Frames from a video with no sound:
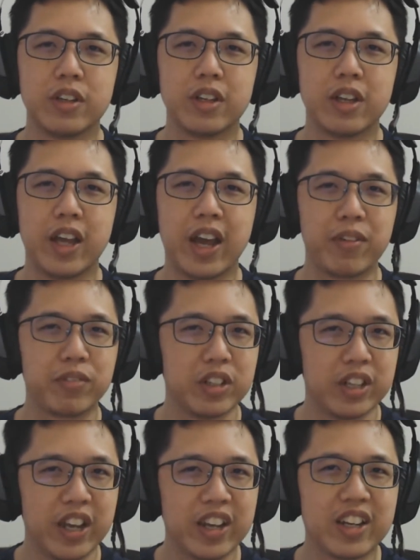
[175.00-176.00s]
After
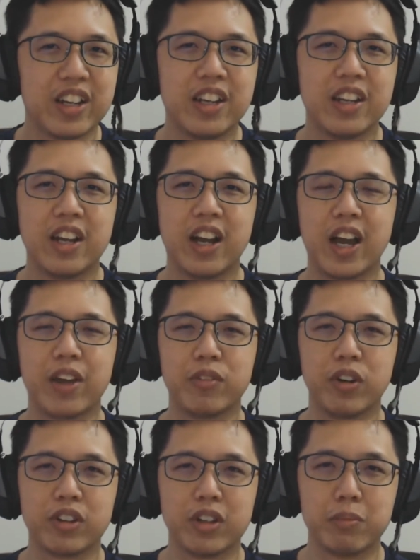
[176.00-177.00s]
that, I've
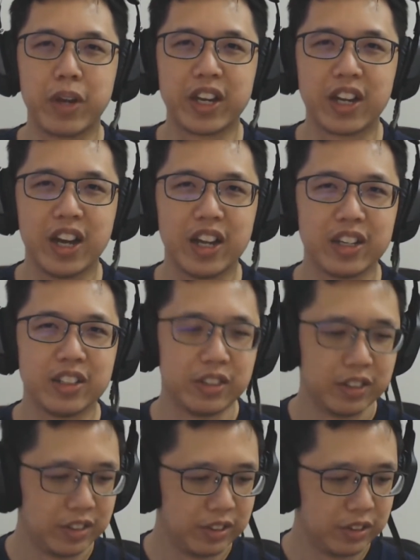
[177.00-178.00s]
gotten my card.
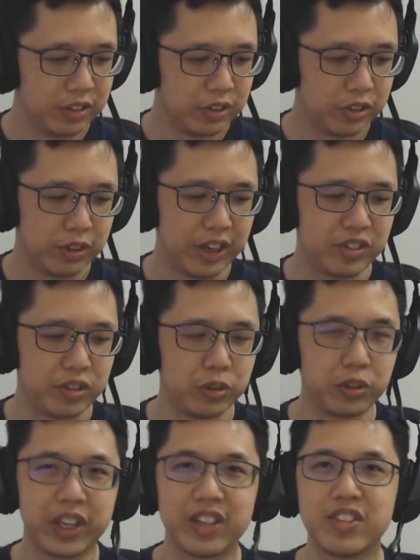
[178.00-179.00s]
So as you
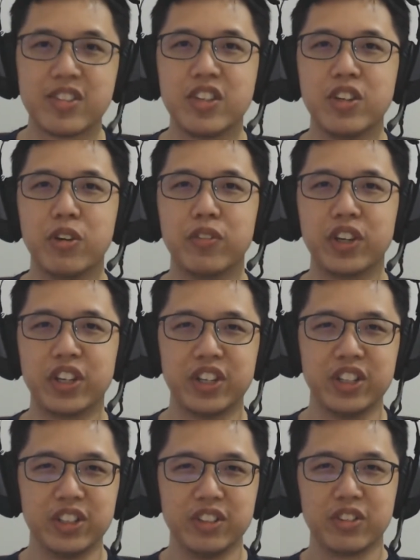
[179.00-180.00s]
can see over
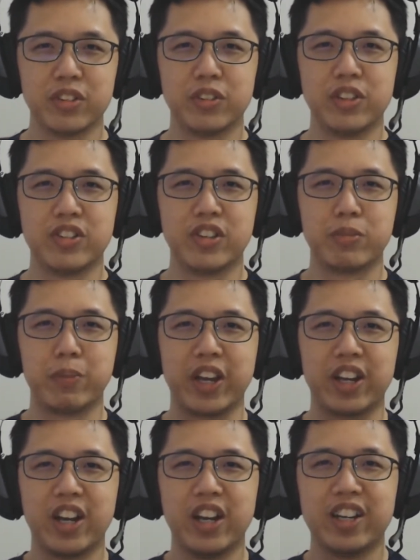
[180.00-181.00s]
here, so this is my card.